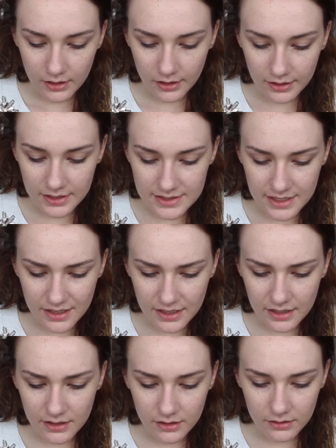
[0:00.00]
I can
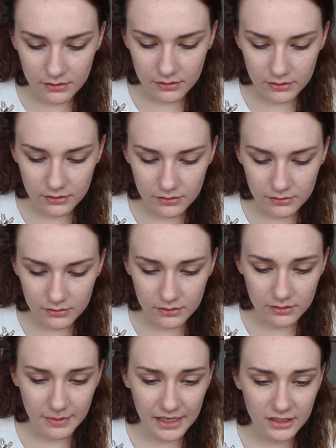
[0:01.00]
see
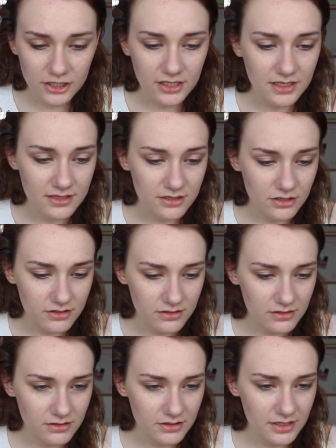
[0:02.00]
the packaging is
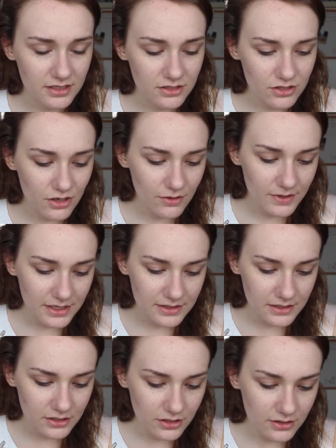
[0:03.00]
just, it's so
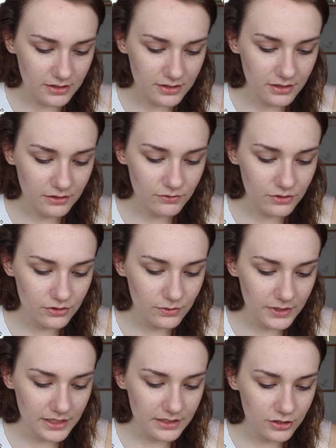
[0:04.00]
easy to use. It's in a little
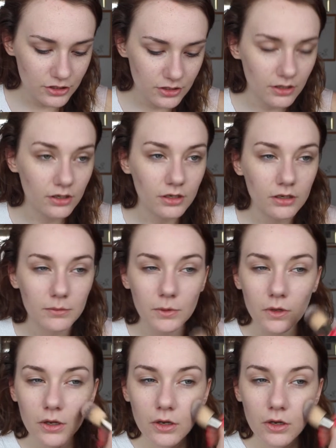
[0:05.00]
squeezy tube.